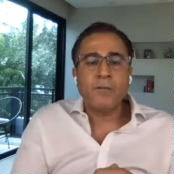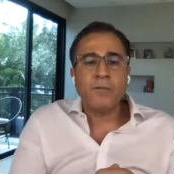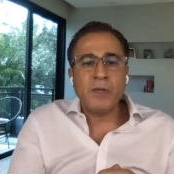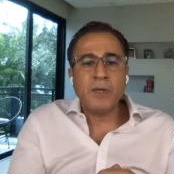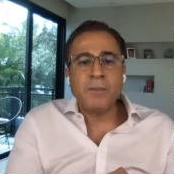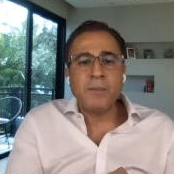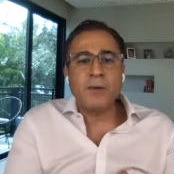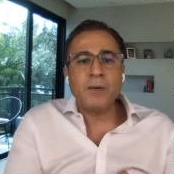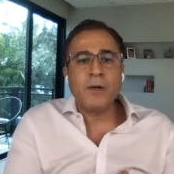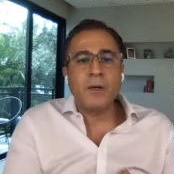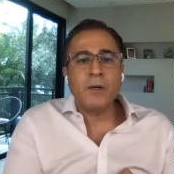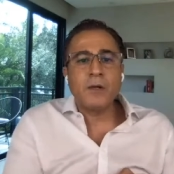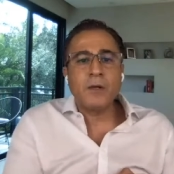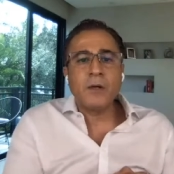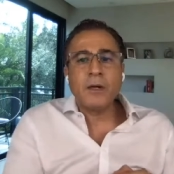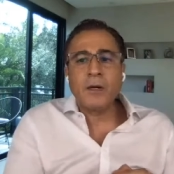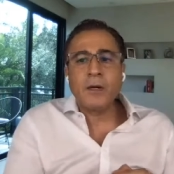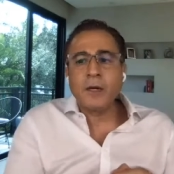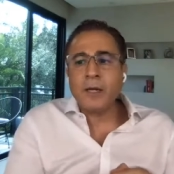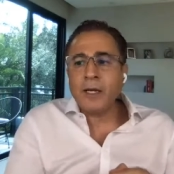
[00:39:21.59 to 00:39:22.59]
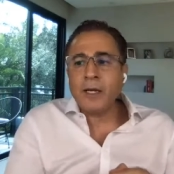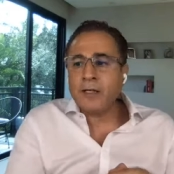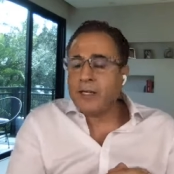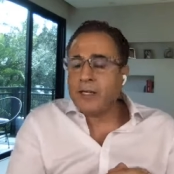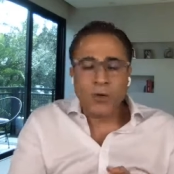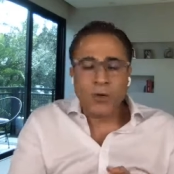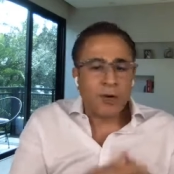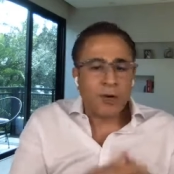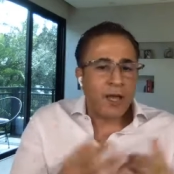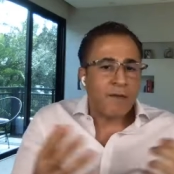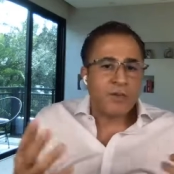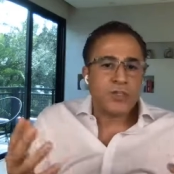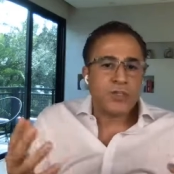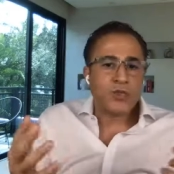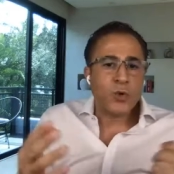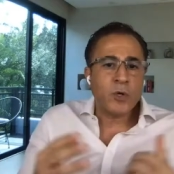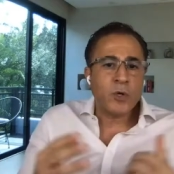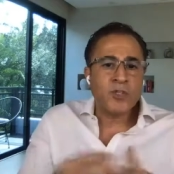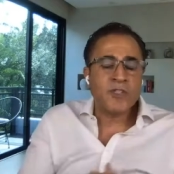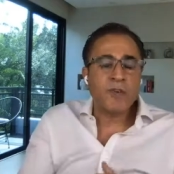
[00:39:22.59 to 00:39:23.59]
People did not have a
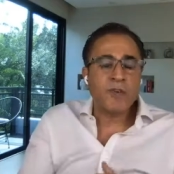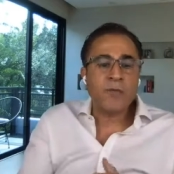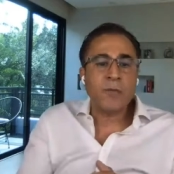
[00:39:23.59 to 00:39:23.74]
choice.